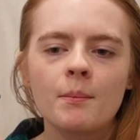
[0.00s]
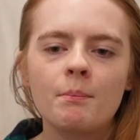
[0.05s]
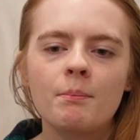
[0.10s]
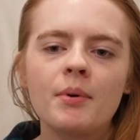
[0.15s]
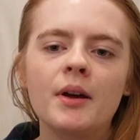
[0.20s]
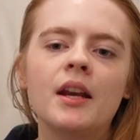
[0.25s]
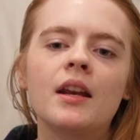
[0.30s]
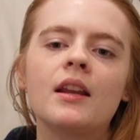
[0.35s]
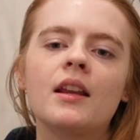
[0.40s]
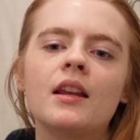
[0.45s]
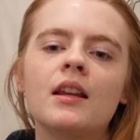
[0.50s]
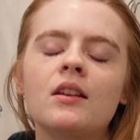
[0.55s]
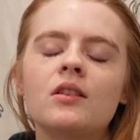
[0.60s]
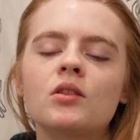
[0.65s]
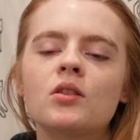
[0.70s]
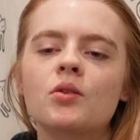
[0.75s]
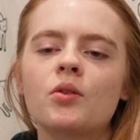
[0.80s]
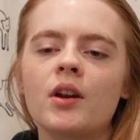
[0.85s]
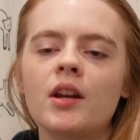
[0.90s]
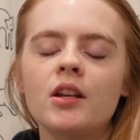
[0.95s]
but it's
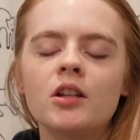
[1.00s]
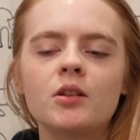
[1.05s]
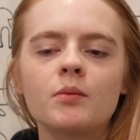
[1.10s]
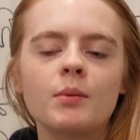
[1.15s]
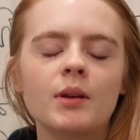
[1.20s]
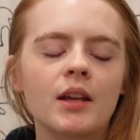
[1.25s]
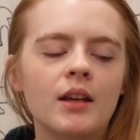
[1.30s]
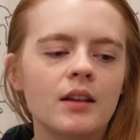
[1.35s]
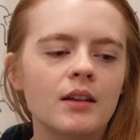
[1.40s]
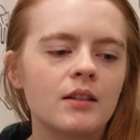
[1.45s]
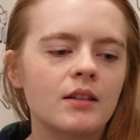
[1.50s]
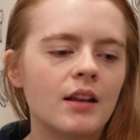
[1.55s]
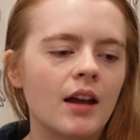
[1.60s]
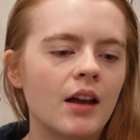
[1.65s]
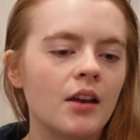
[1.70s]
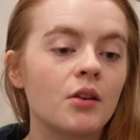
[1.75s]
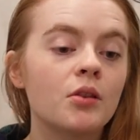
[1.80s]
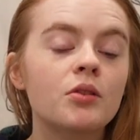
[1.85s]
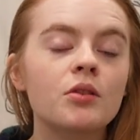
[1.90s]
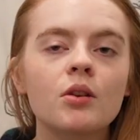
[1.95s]
strange because I
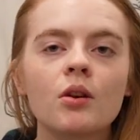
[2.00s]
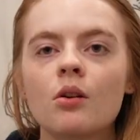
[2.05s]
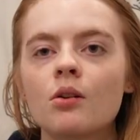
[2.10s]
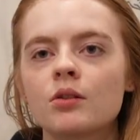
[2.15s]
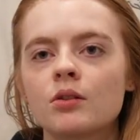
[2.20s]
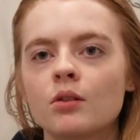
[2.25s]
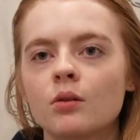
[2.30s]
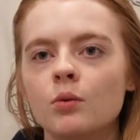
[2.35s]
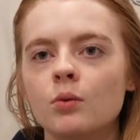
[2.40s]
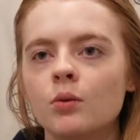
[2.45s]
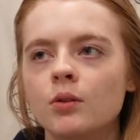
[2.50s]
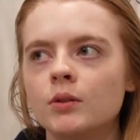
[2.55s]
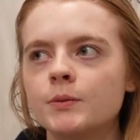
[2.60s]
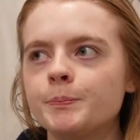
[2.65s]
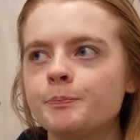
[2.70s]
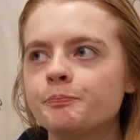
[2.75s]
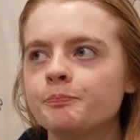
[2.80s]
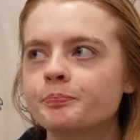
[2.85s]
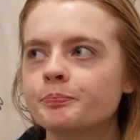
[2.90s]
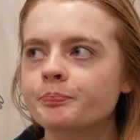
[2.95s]
used to go to school
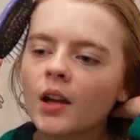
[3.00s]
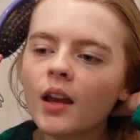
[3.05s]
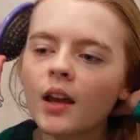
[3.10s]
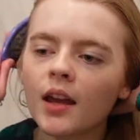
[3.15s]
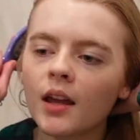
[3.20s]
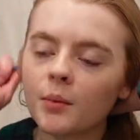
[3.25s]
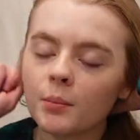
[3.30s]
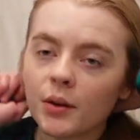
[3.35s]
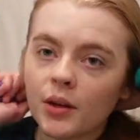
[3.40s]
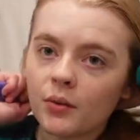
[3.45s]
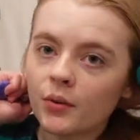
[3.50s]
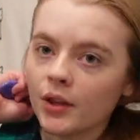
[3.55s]
and be